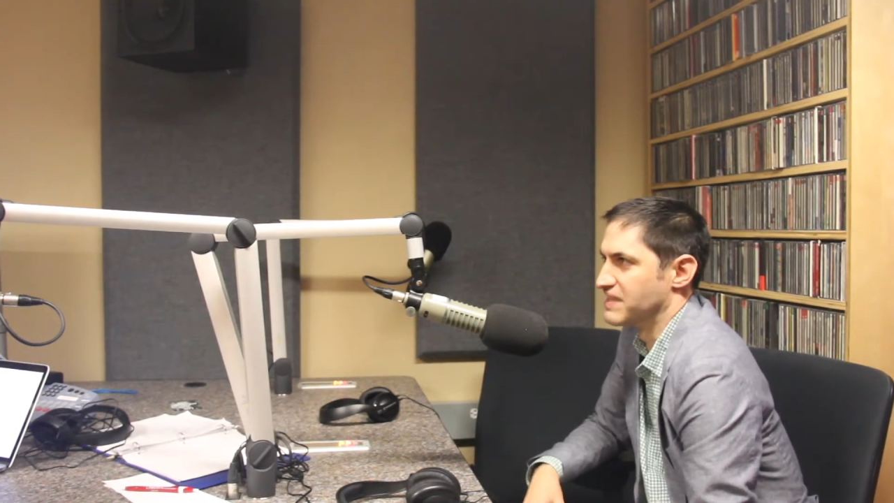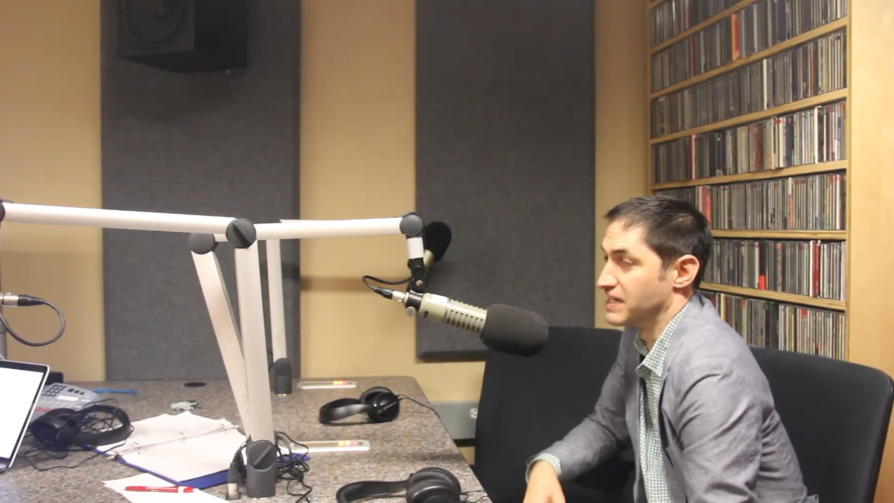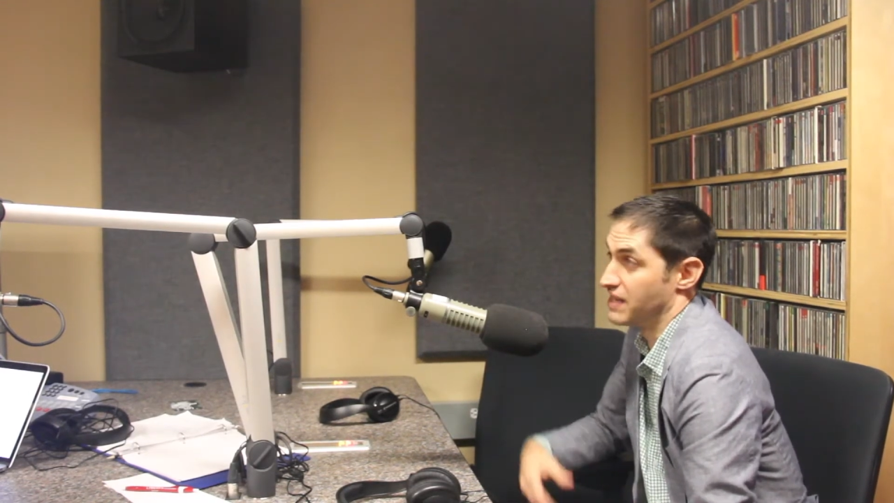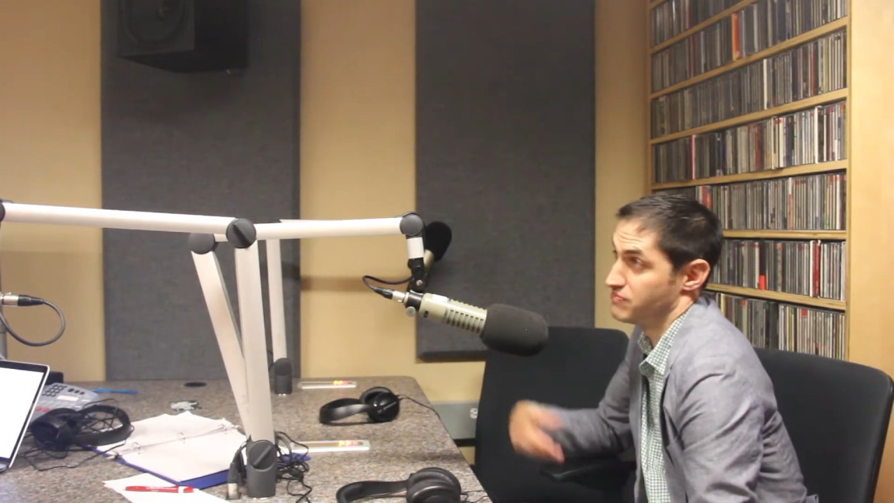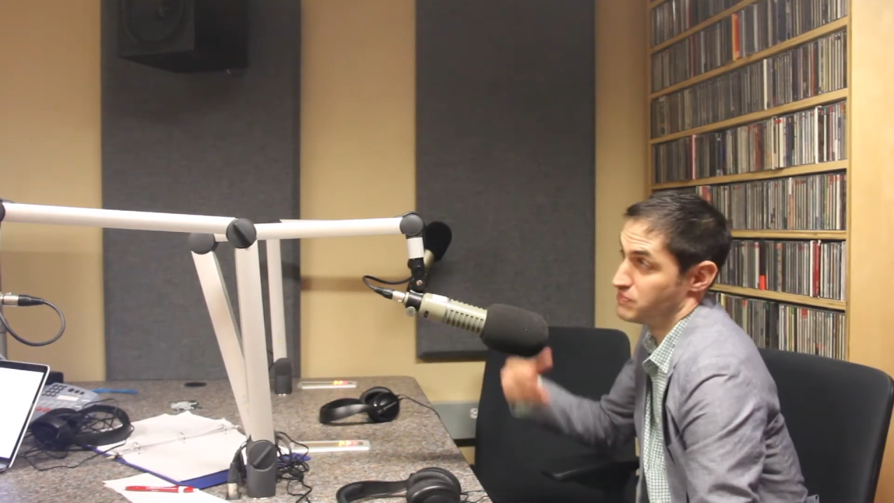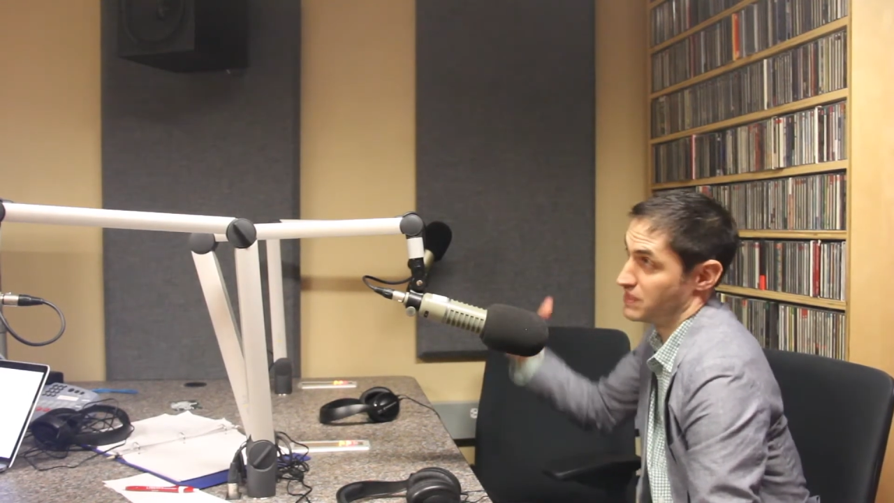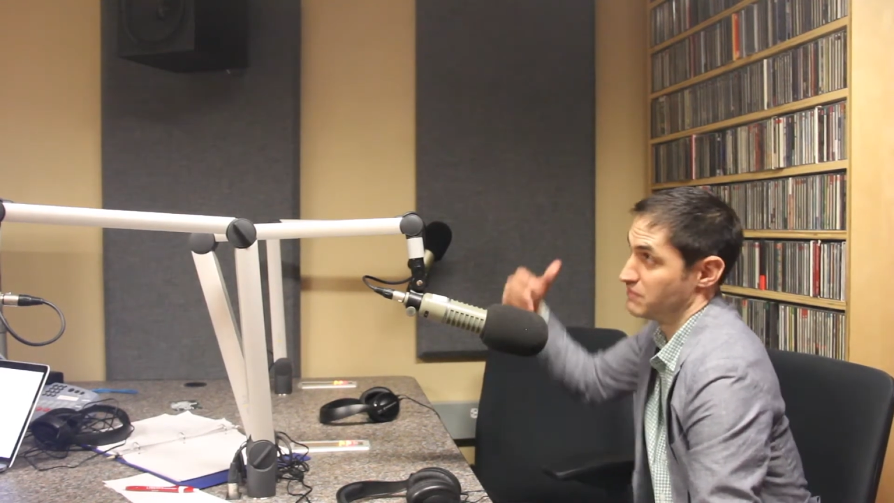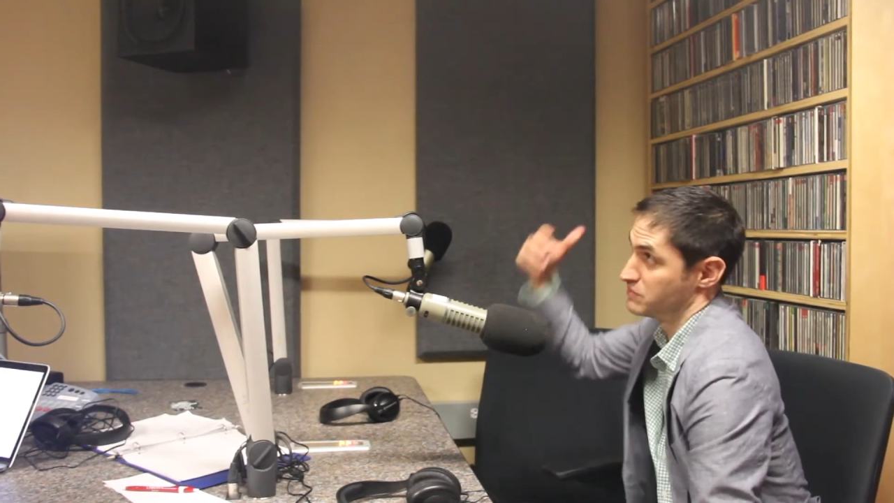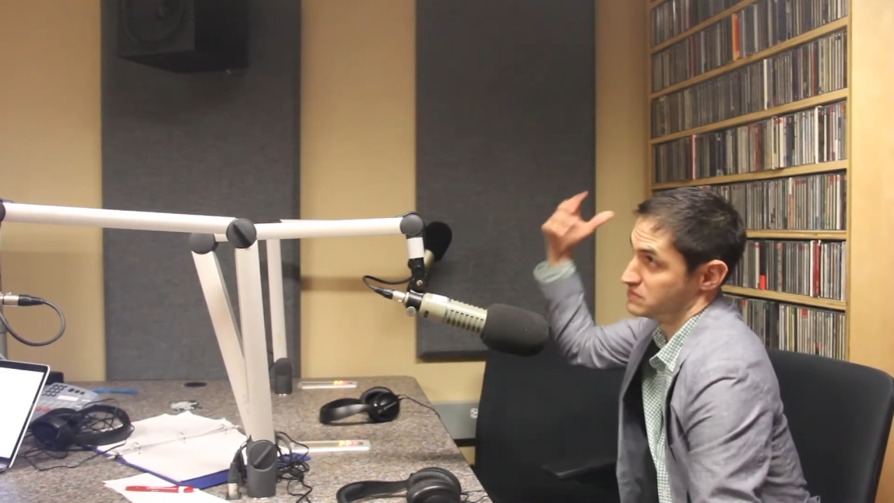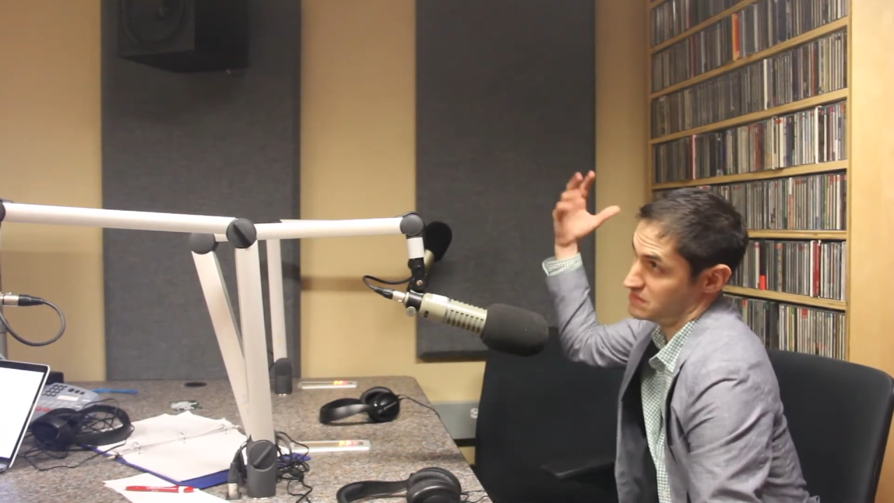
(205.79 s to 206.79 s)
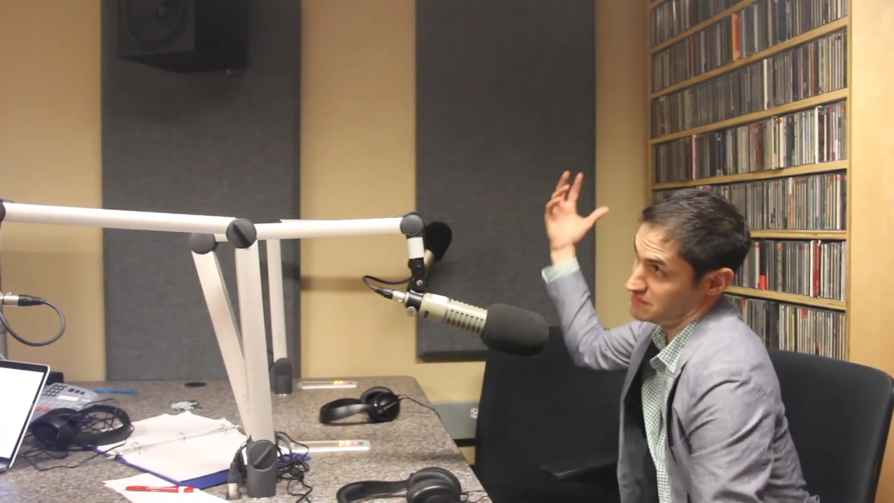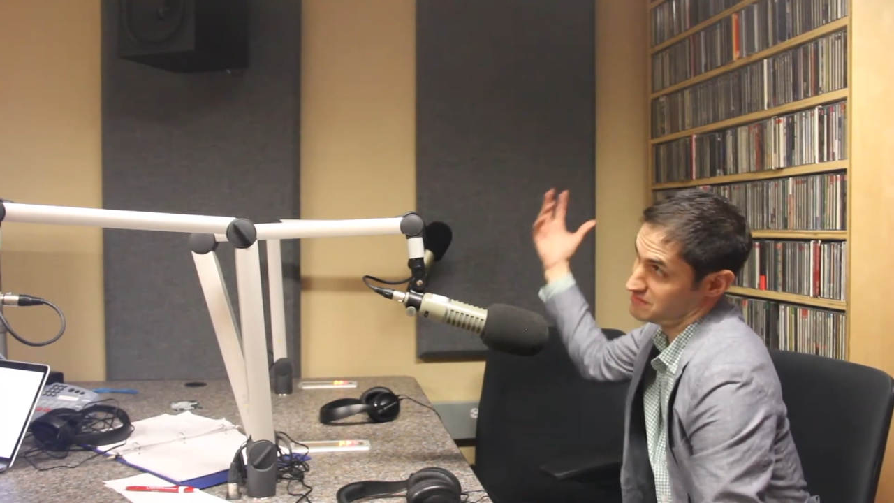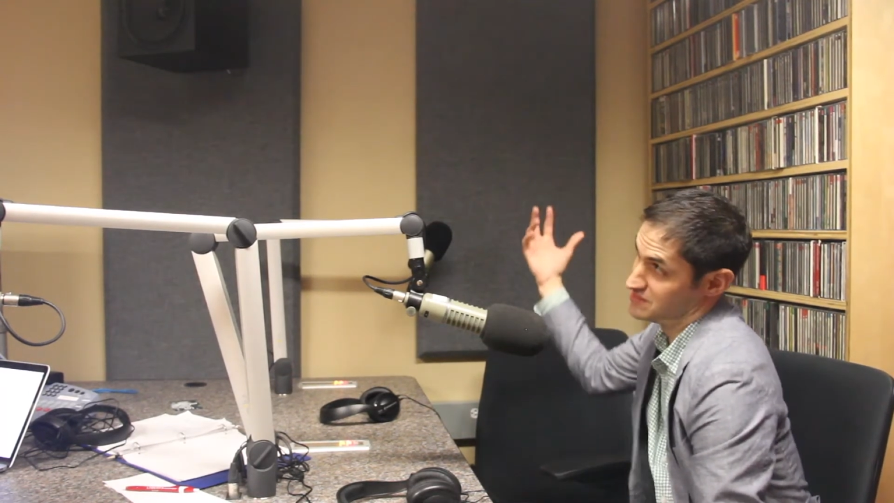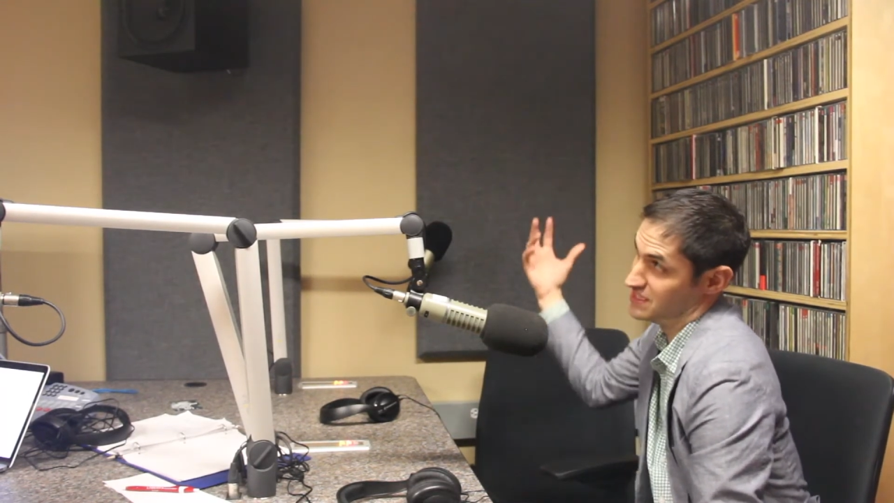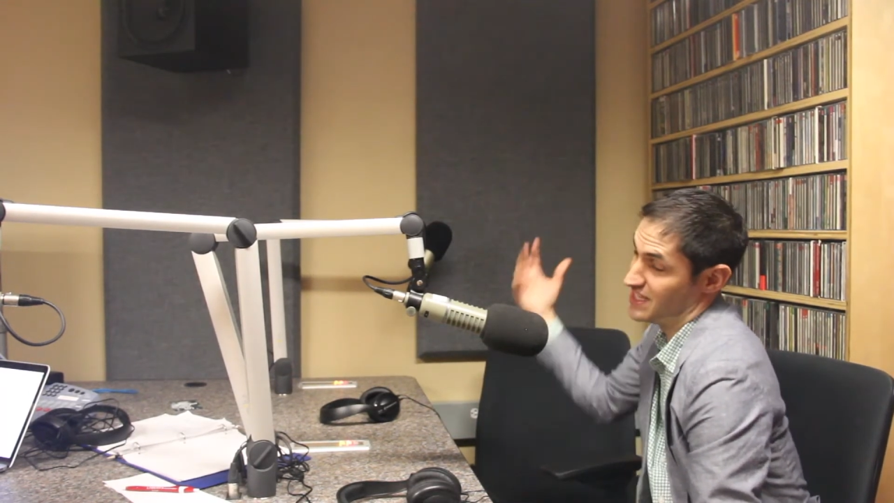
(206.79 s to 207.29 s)
and I've been able to
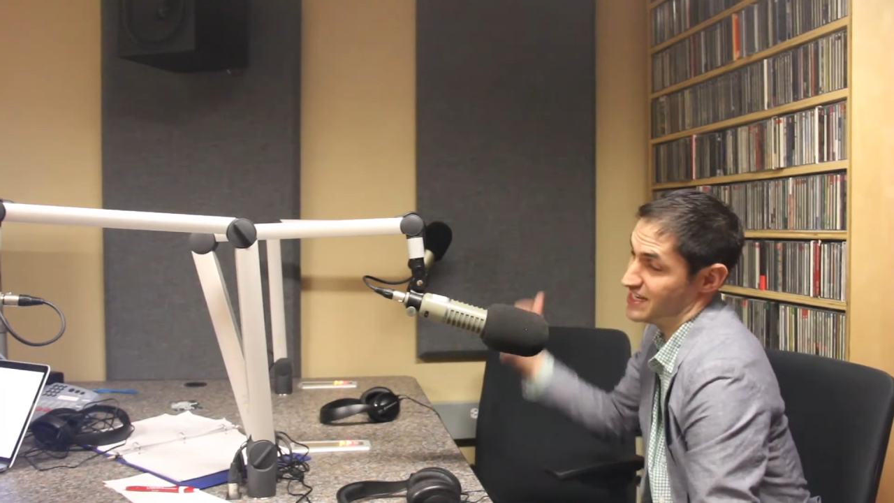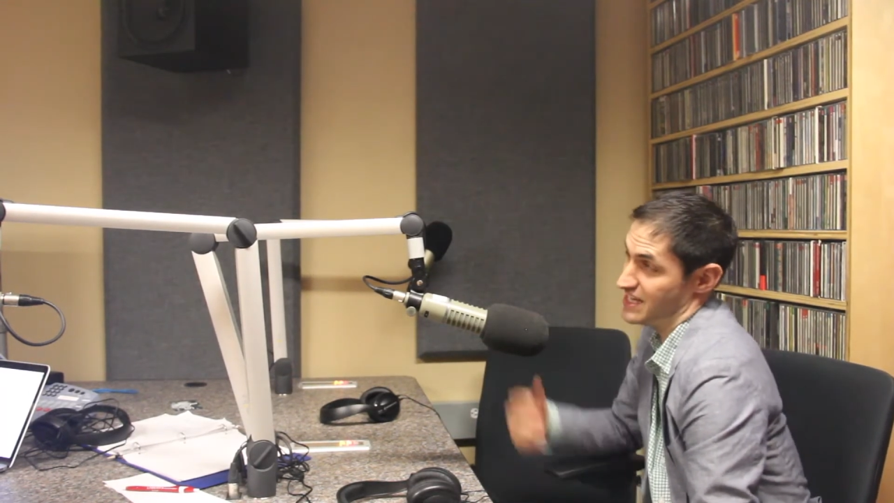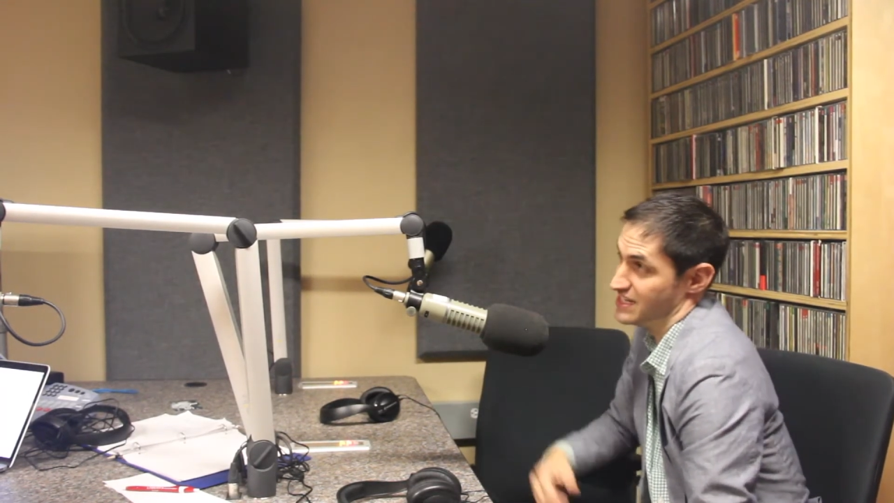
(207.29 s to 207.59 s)
see that